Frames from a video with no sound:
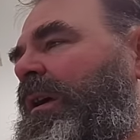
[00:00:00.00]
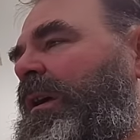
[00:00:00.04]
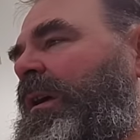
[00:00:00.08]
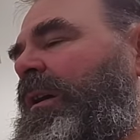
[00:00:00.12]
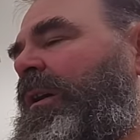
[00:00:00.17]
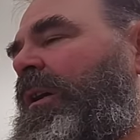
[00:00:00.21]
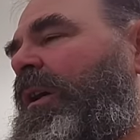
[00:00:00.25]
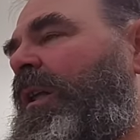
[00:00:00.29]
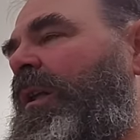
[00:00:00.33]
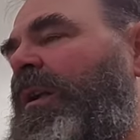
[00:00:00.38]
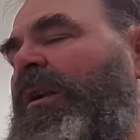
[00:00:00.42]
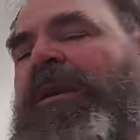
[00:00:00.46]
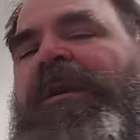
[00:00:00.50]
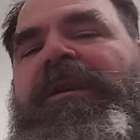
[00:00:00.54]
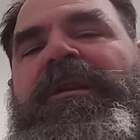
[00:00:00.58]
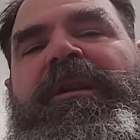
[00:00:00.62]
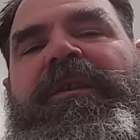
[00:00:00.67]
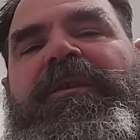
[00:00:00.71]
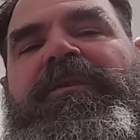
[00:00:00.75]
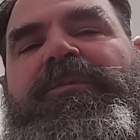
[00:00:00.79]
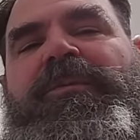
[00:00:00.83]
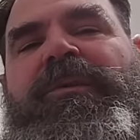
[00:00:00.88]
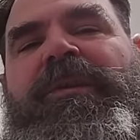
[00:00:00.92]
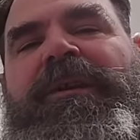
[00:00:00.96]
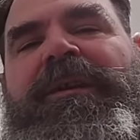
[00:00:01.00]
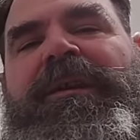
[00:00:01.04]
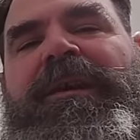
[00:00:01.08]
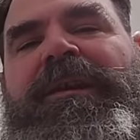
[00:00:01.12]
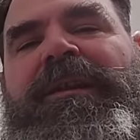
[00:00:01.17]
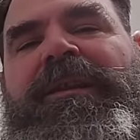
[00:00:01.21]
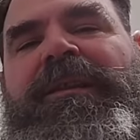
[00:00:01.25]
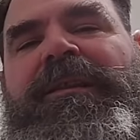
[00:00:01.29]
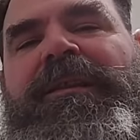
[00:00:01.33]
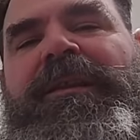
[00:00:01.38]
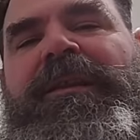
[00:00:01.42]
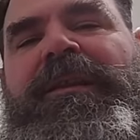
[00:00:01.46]
all in a day's work kind
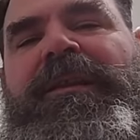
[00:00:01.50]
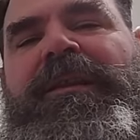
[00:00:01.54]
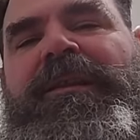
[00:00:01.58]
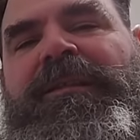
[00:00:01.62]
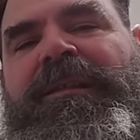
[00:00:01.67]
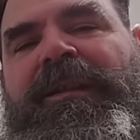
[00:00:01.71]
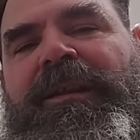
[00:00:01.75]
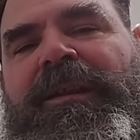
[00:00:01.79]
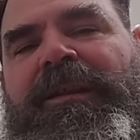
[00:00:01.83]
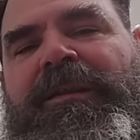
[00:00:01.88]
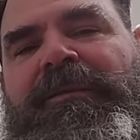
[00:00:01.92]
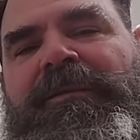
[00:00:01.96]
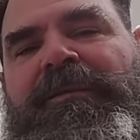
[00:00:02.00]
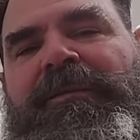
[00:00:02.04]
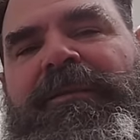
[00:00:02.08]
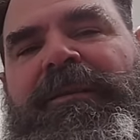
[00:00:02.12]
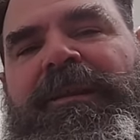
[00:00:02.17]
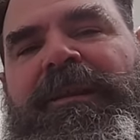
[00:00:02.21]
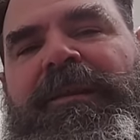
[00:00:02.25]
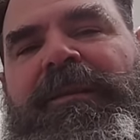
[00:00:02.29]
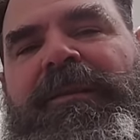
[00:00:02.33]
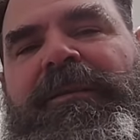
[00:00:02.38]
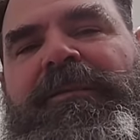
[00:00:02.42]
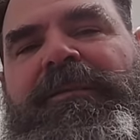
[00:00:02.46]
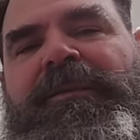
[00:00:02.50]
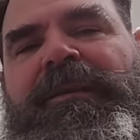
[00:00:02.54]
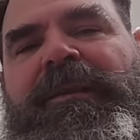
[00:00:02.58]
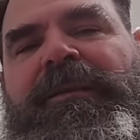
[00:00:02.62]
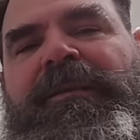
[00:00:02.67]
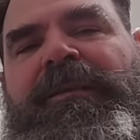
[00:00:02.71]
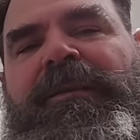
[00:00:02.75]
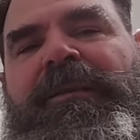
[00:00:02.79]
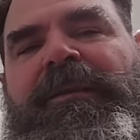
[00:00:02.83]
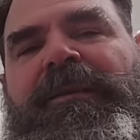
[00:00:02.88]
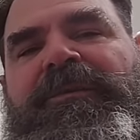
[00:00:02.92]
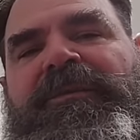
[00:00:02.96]
of thing, and, and take take a
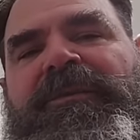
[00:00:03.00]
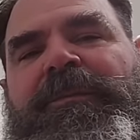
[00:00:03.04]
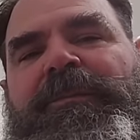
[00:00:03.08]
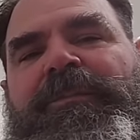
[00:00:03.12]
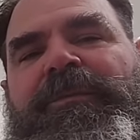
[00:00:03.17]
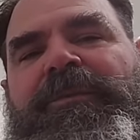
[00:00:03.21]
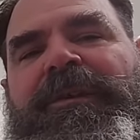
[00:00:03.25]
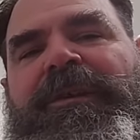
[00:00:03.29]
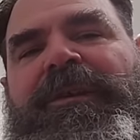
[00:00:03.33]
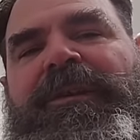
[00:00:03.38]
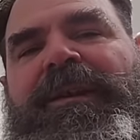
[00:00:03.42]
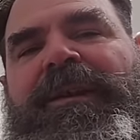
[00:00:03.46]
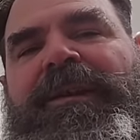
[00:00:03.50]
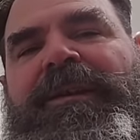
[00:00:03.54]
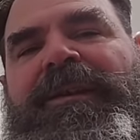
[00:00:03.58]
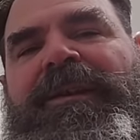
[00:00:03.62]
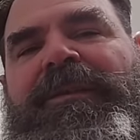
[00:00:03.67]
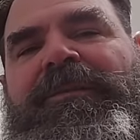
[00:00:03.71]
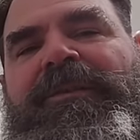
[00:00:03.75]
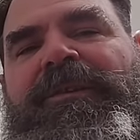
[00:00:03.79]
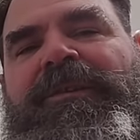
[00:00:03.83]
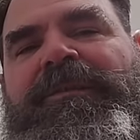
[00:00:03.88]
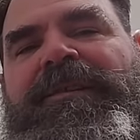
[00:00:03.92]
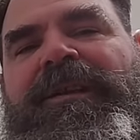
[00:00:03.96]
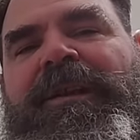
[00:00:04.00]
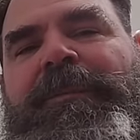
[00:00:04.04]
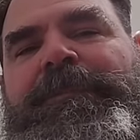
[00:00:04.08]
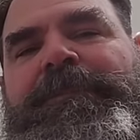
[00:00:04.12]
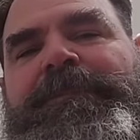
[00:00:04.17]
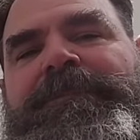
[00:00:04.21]
little sipper at night and have a good time.